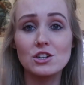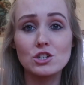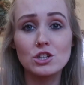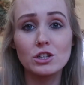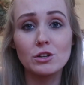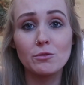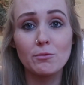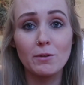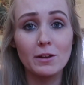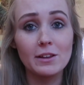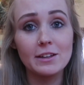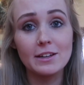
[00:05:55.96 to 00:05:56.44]

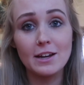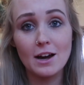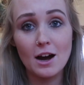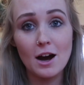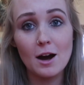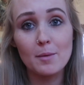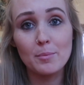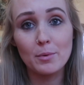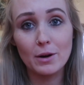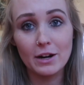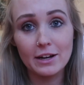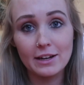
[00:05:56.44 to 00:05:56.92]
Actually really
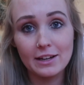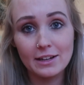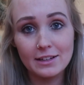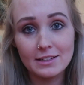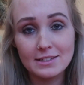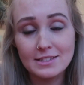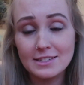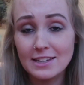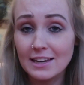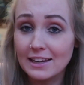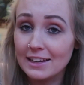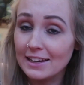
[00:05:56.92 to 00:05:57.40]

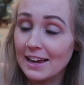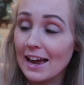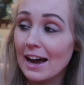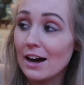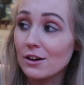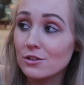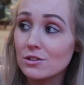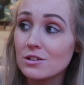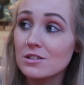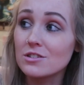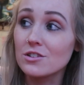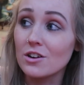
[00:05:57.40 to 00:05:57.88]
heartbreaking seeing
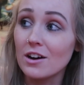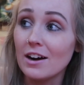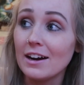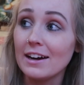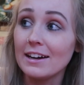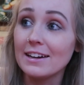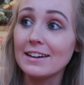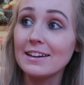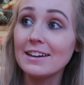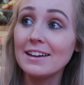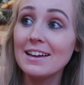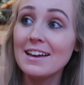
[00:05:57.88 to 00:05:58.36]
our
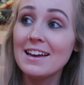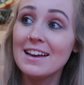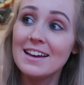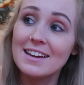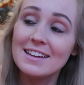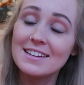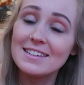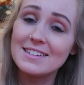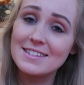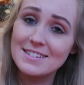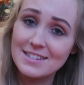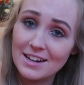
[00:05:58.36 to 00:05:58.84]
design
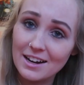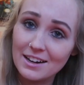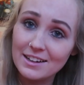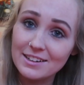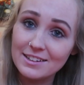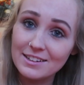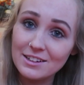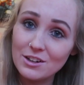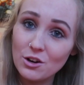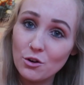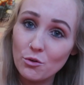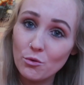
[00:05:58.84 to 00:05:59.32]

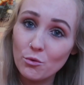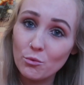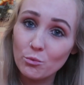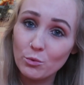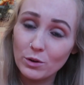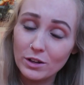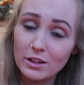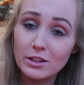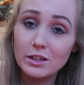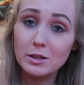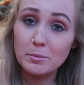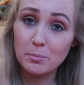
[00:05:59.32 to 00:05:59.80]
done
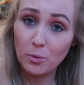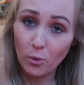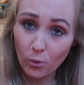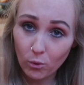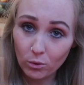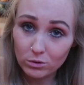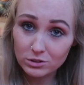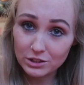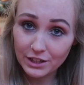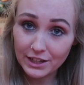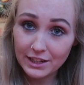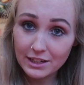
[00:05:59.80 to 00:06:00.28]
really
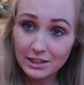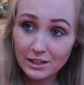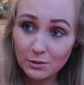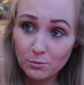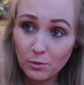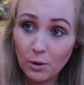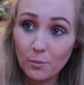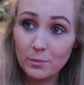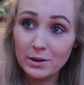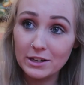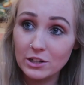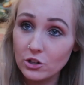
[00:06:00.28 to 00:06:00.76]
poorly
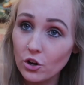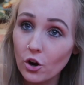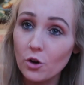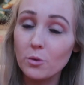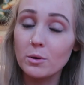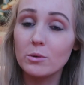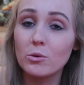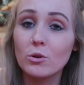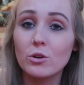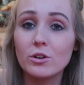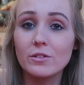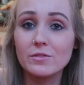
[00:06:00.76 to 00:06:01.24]
when we know
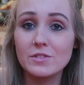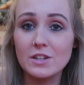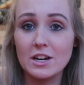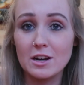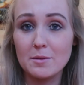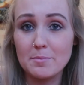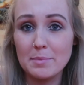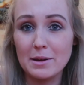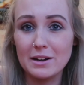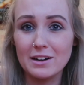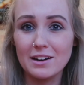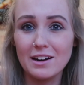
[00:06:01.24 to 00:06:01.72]
we could have done
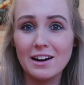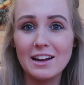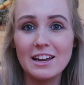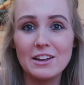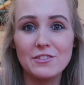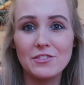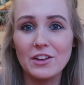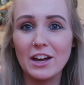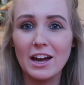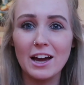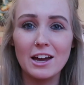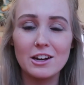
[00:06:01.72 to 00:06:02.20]
it better
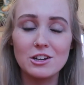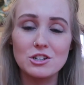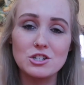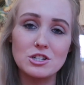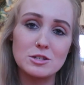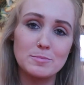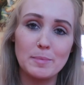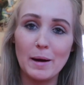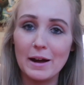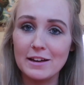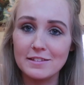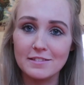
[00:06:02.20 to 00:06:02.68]
if they had to
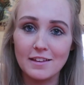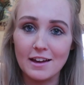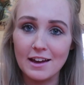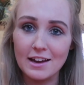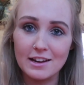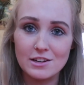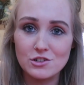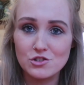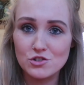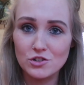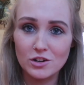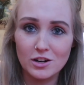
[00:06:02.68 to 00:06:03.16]
just paid the
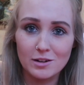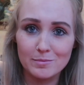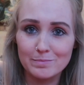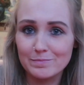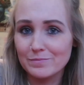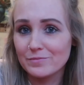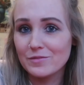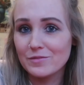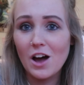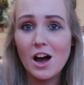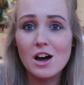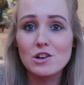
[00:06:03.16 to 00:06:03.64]
extra
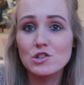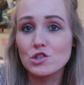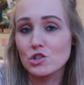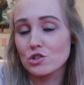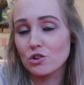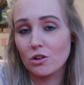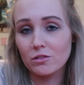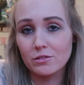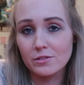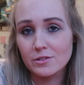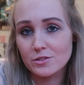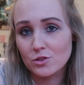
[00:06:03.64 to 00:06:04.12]

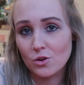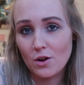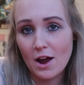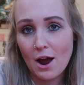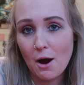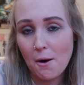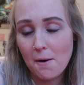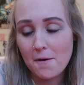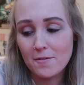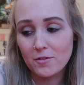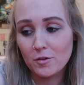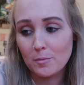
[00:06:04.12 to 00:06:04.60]
$100 or
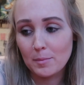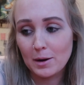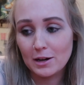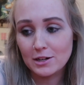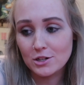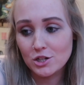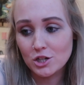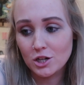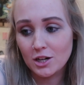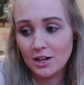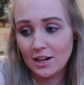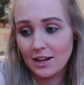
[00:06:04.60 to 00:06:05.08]
however
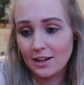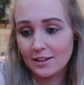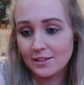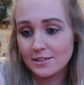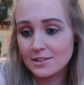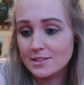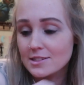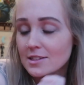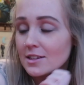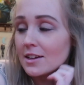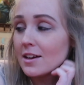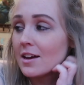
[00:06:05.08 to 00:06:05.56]
much it
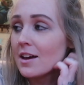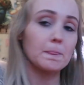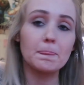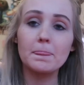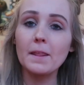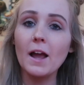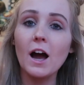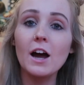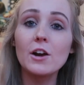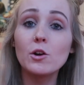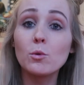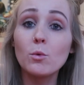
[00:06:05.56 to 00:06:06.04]
is.
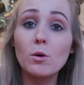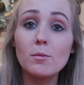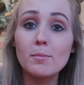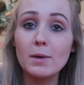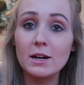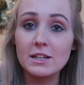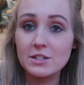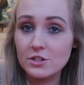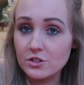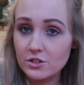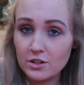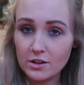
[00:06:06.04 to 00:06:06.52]
I don't want
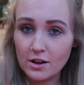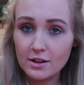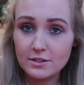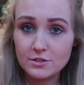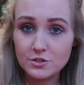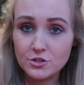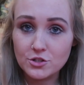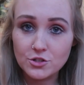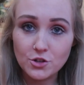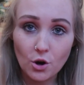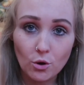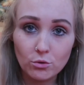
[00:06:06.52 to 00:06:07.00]
my
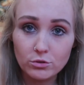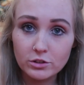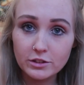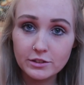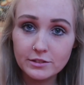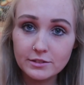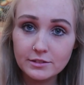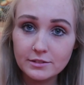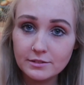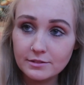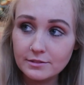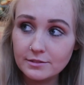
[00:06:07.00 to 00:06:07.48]
designs
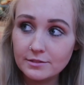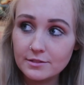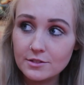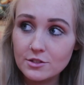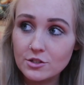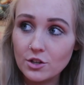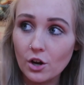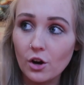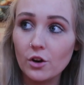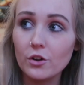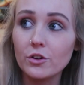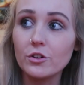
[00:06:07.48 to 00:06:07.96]
stolen,
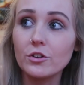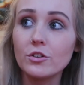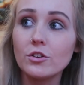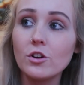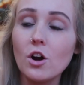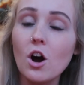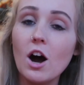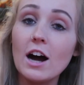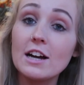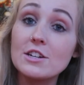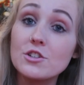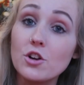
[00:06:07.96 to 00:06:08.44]

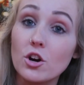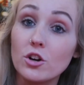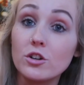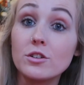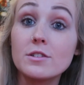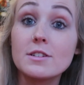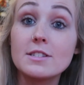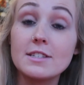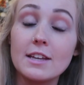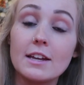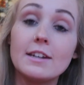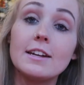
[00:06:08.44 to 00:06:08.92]
so I
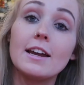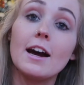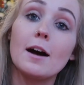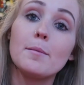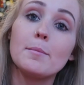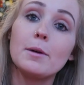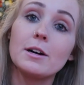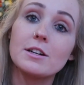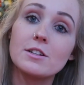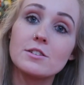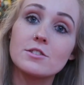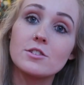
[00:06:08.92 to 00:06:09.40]
don't send
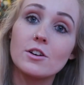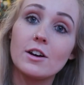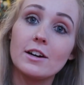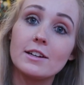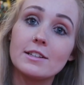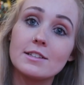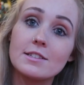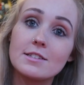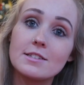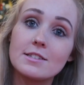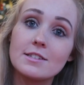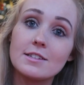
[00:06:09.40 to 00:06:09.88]
out my
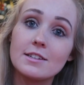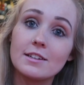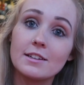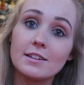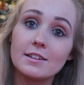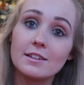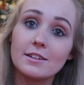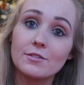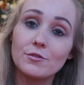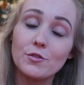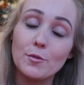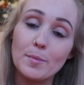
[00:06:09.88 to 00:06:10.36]
designs
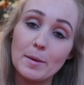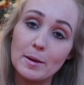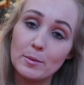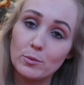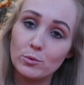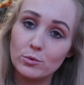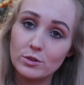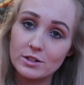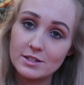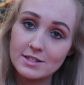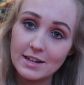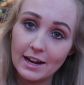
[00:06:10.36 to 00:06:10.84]
for
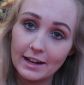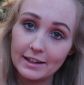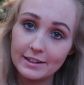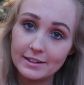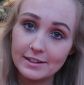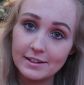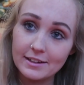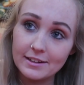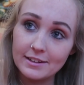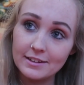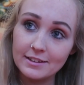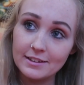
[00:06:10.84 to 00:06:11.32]
people to
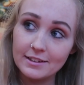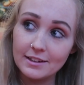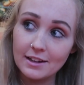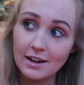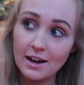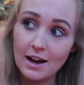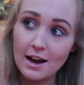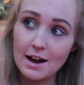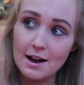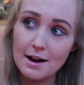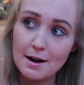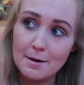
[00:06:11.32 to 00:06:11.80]
take.
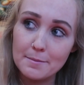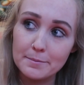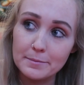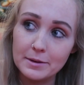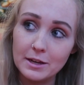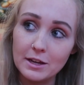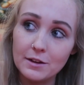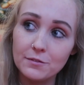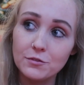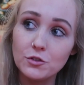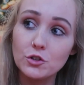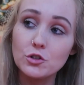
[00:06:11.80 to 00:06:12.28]

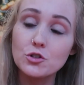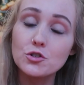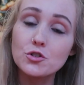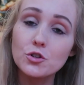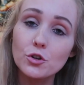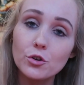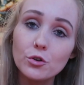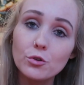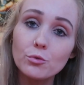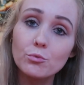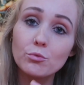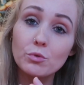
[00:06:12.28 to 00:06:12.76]
If you
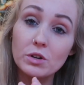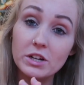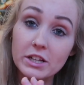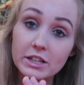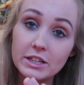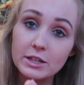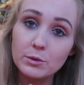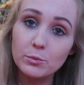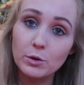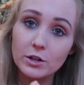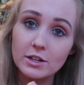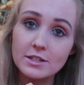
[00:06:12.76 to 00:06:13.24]
do
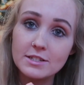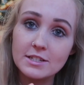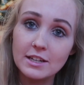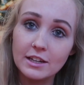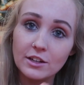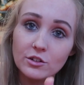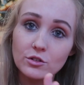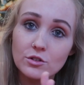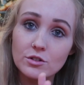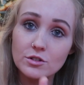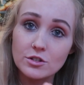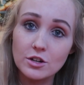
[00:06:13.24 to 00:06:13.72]
really want to see
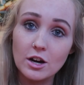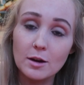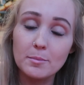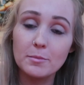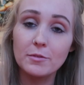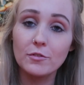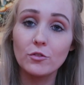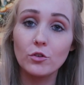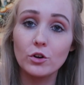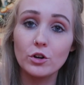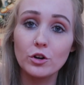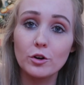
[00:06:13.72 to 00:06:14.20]
your design
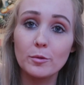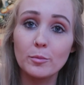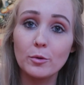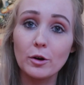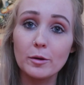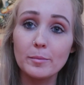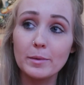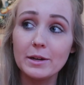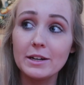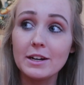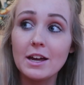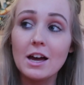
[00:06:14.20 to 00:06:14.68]
before your
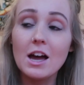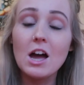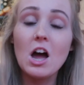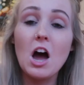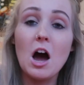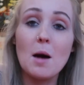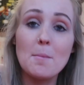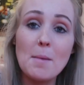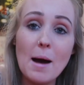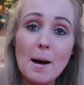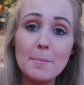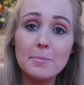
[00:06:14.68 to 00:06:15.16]
appointment,
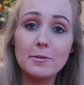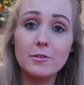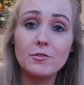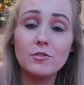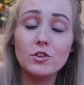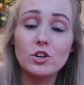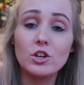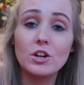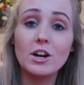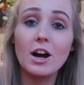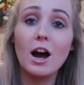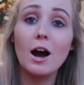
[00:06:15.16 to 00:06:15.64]
I'm happy
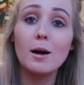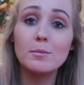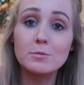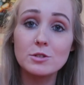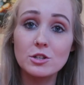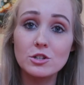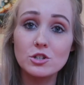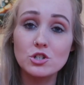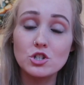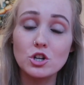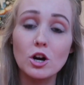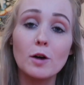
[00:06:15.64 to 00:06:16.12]
for you to come
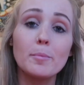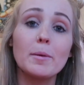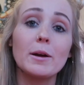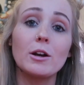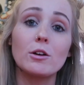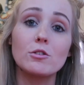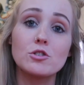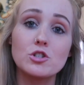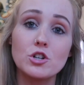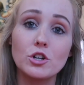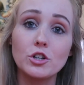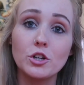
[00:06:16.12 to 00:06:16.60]
to the shop and
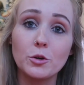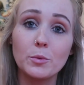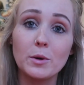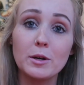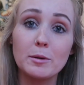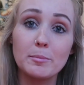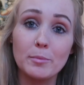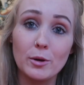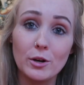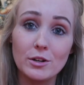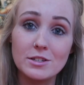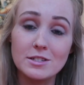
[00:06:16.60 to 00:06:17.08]
I'll show you it
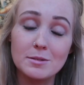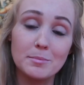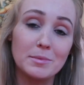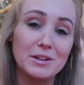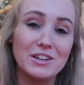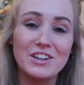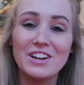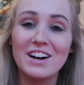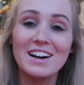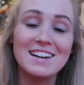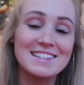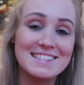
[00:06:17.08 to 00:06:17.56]
in person, but
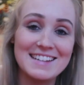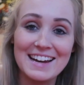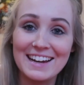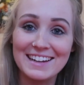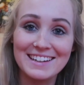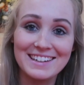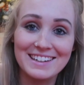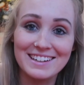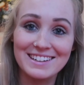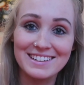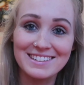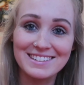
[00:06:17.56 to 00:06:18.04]
you can't
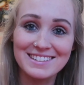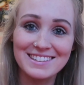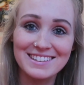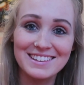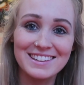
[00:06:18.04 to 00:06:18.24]
take it.